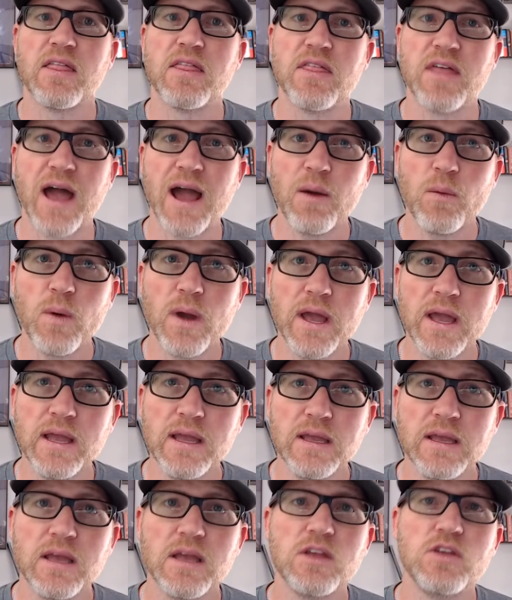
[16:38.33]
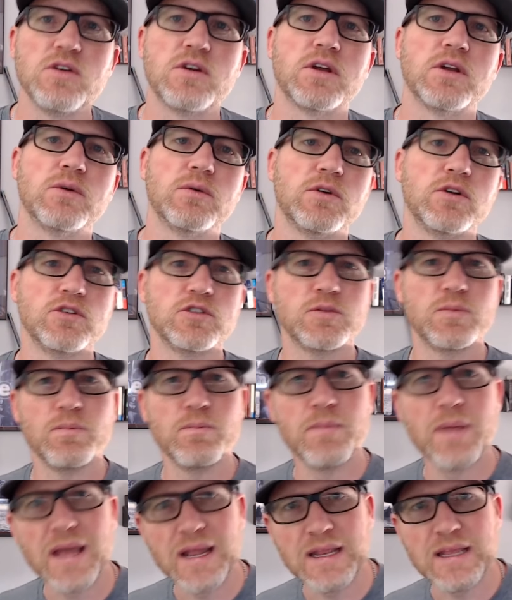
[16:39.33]
That way, you can reduce
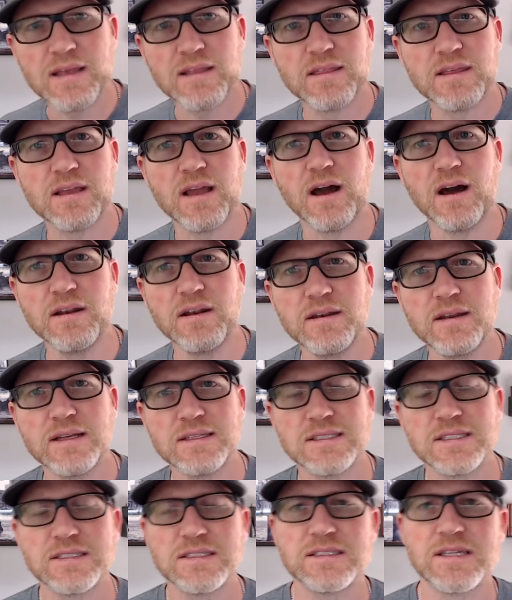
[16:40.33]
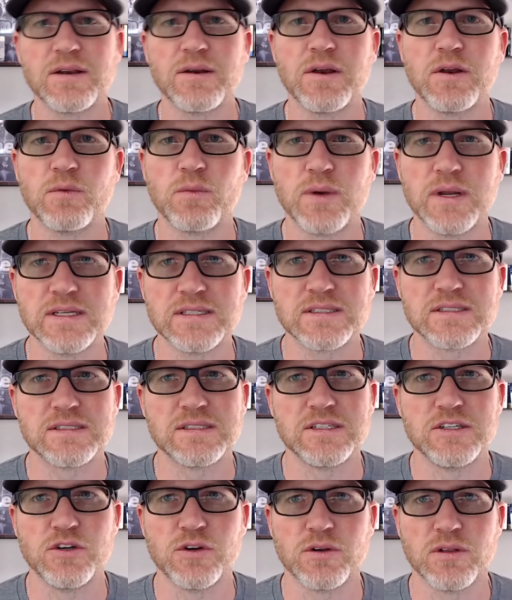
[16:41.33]
many of the unnecessary
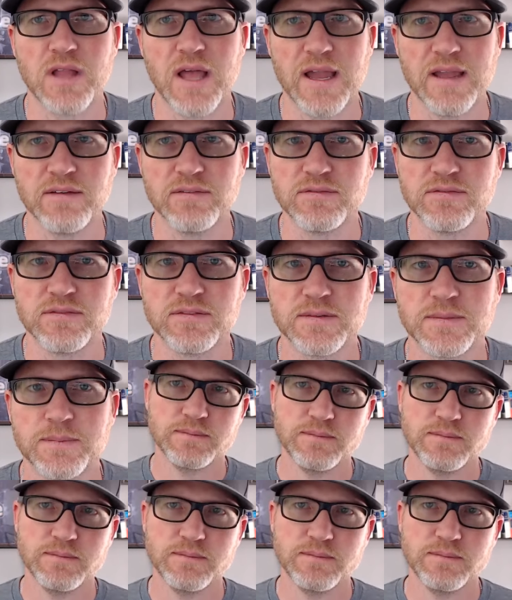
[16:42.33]
risks in your life.